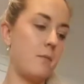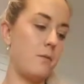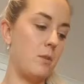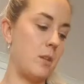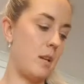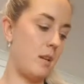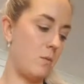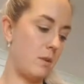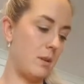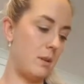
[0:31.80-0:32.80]
For
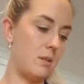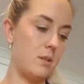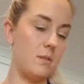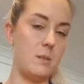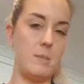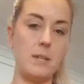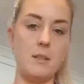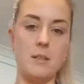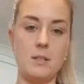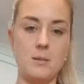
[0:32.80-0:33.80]
now, what I'm going to do is make
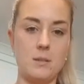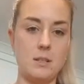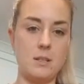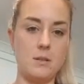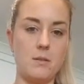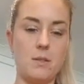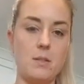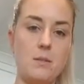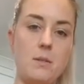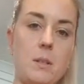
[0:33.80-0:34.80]
the sauce. So the
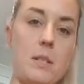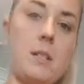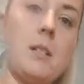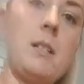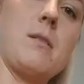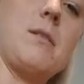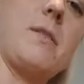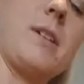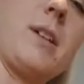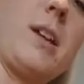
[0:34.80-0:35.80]
sauce is over